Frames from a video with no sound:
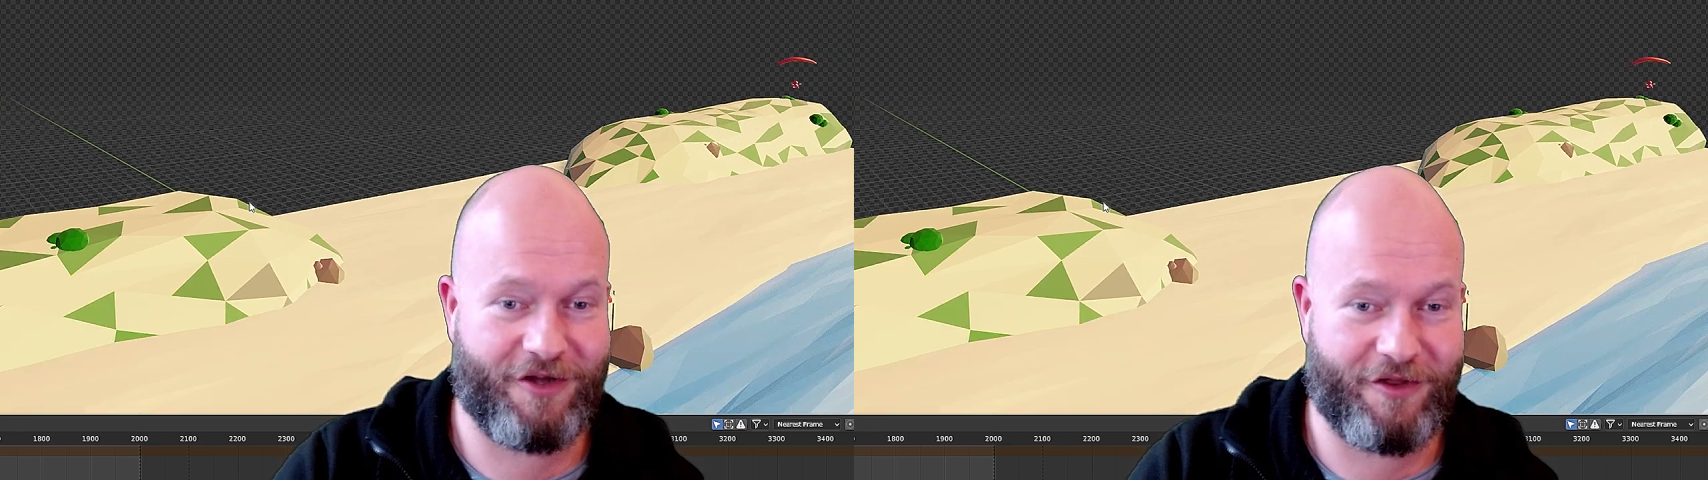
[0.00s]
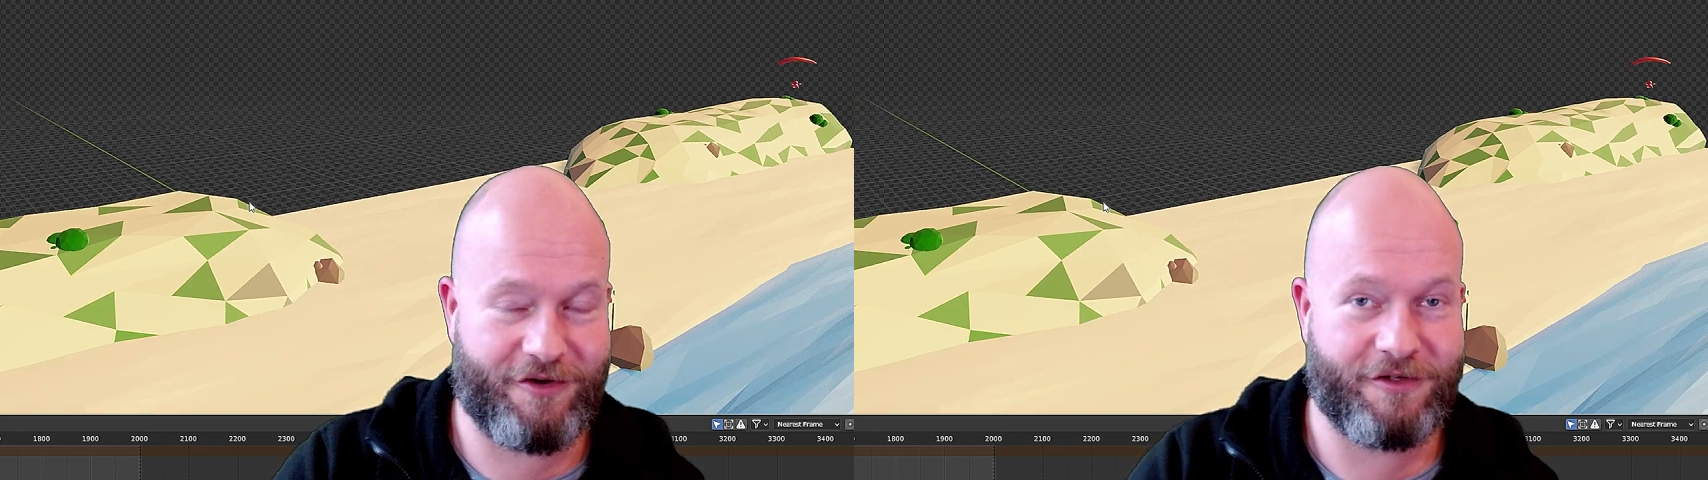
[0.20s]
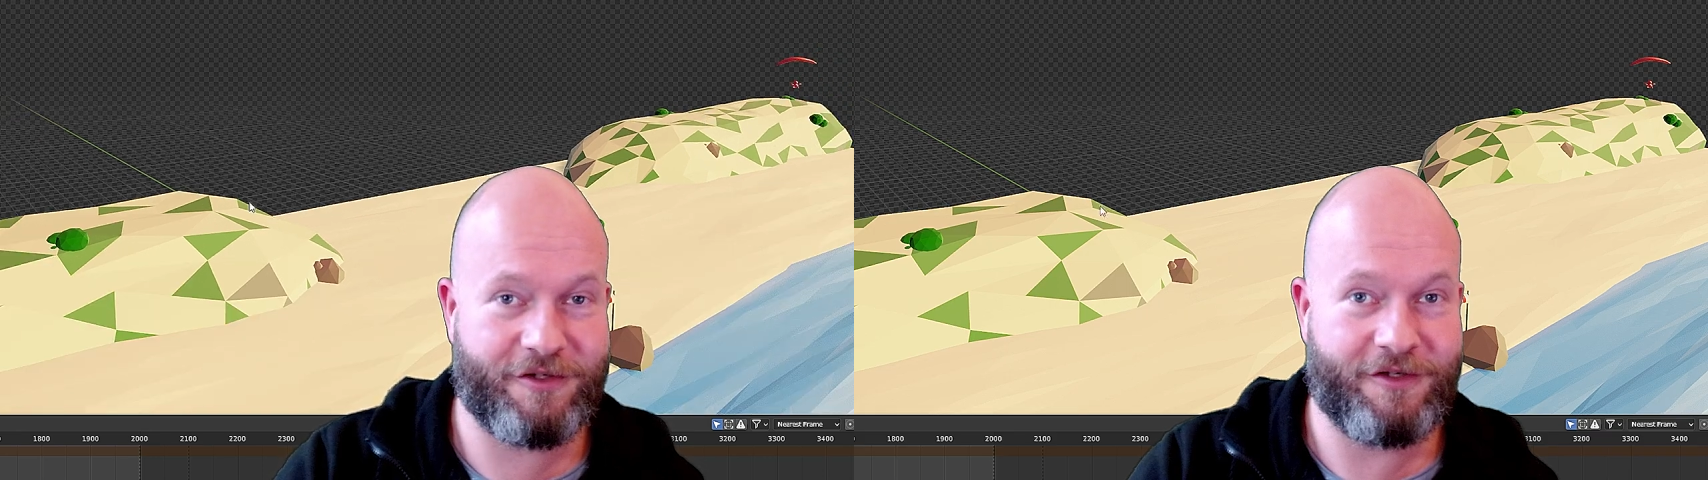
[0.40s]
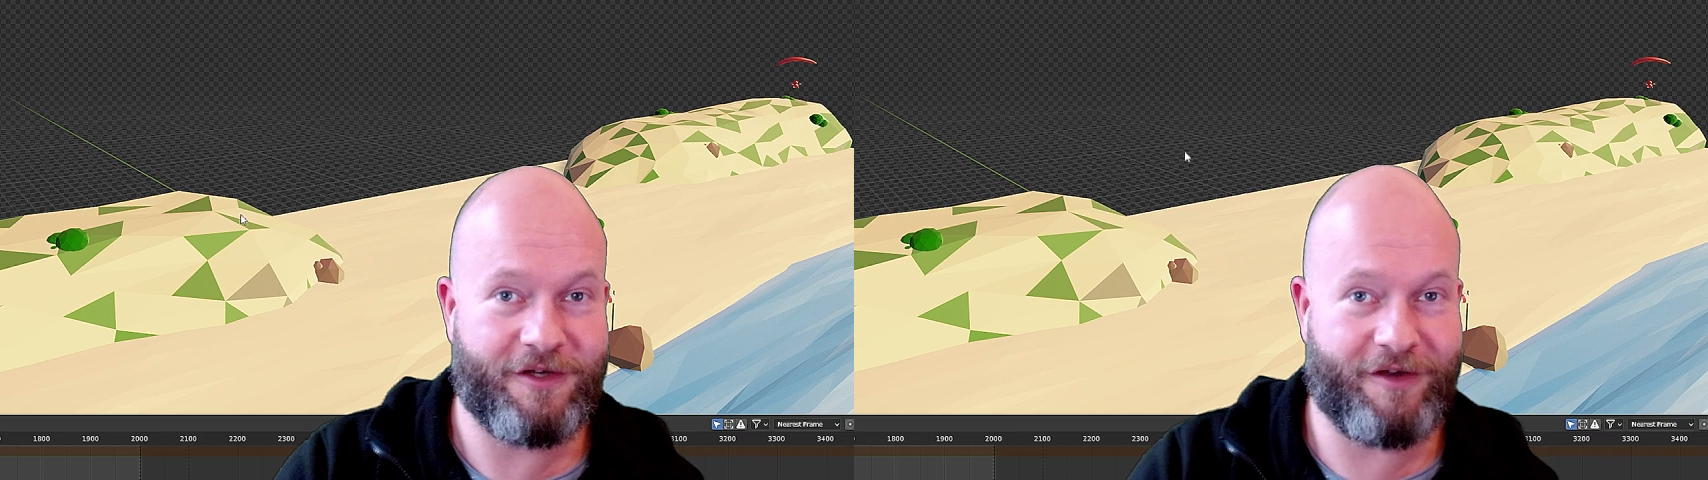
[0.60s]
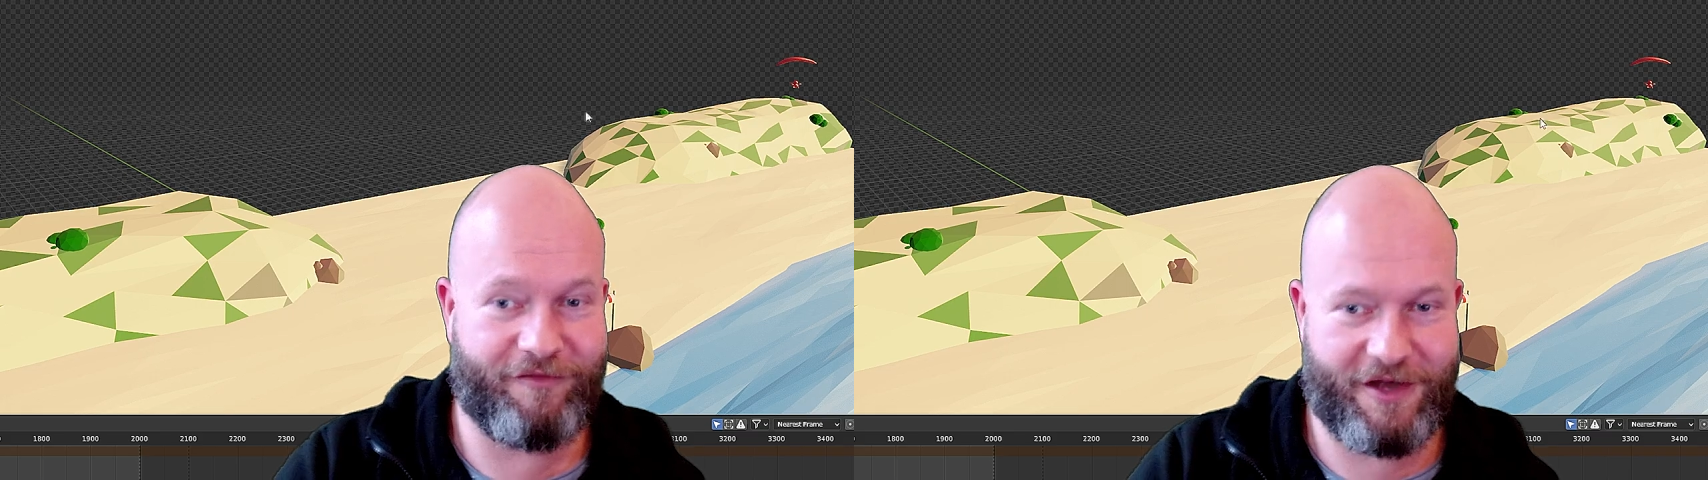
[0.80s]
other
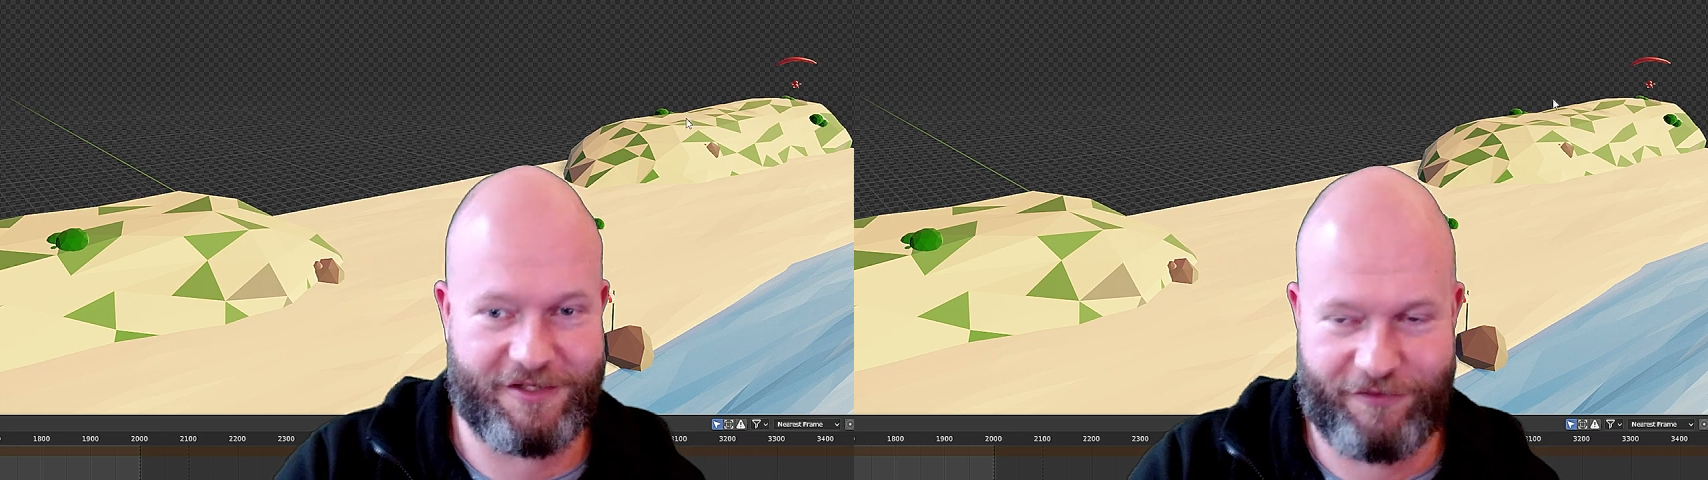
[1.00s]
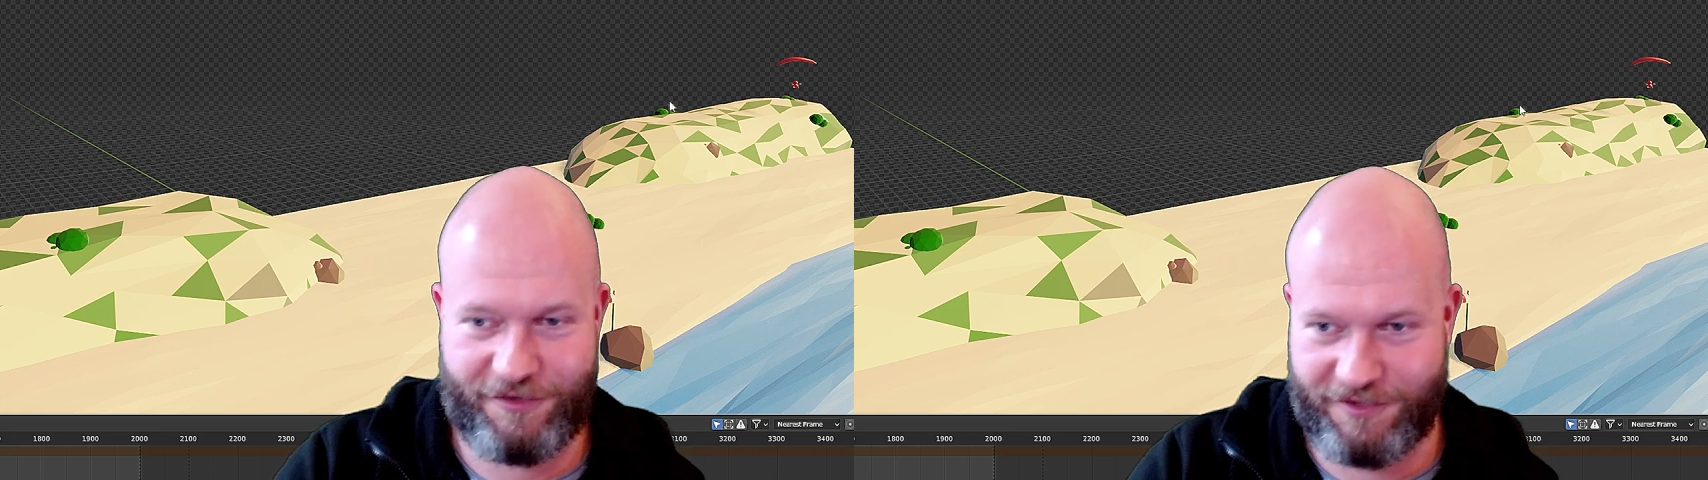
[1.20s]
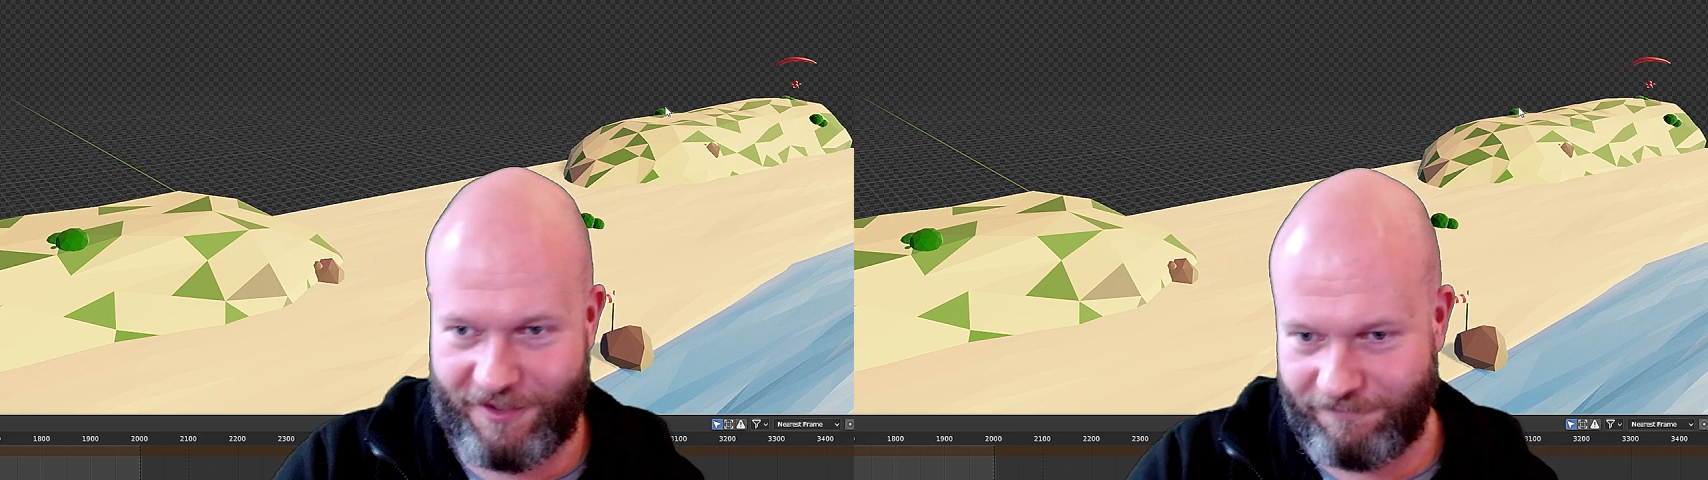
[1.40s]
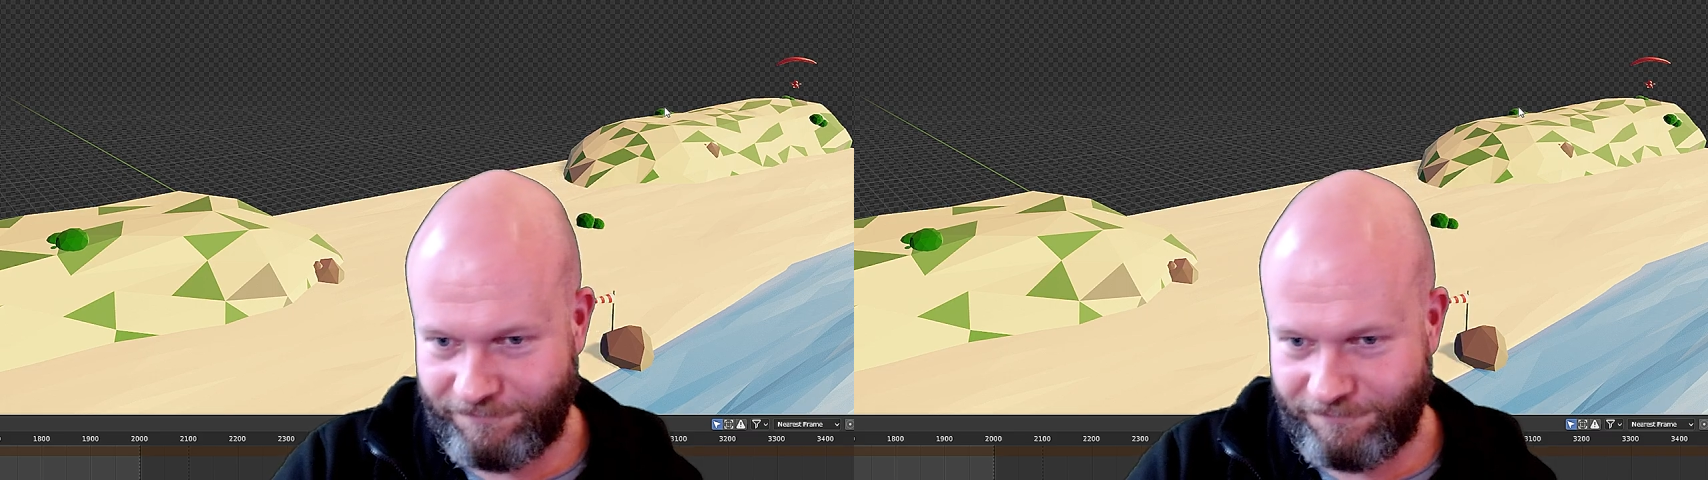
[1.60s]
and vice versa?